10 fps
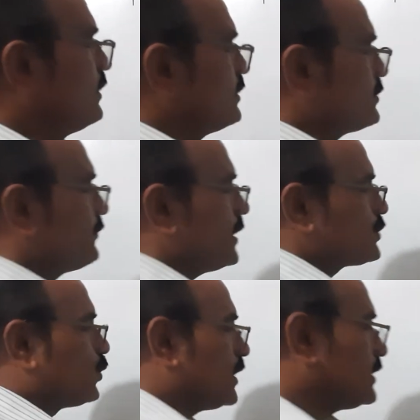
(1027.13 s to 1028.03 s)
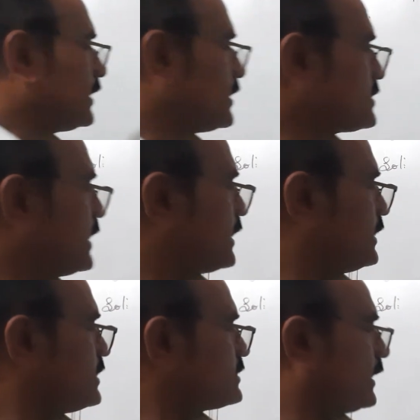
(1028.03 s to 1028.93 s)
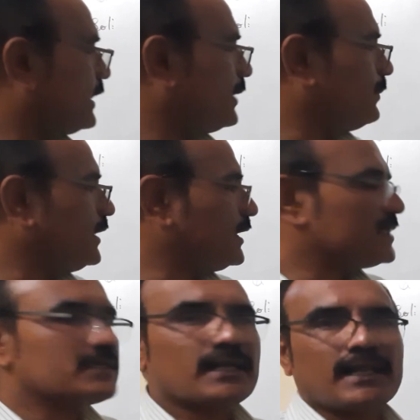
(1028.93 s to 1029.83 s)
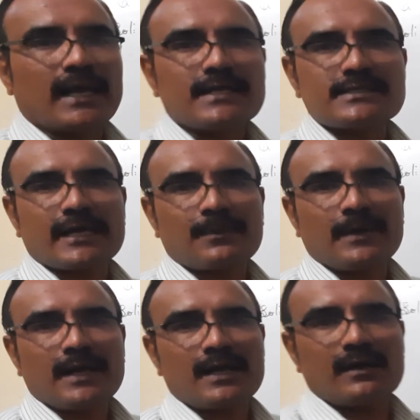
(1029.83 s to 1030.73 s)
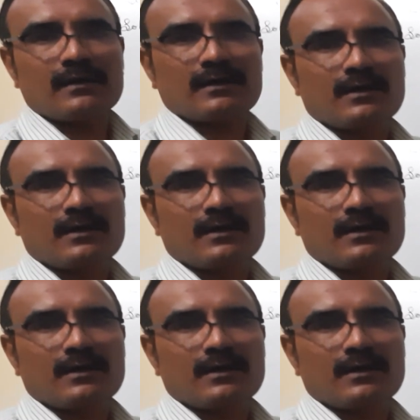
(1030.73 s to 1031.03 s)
So friends, one thing is that this AB is a line segment.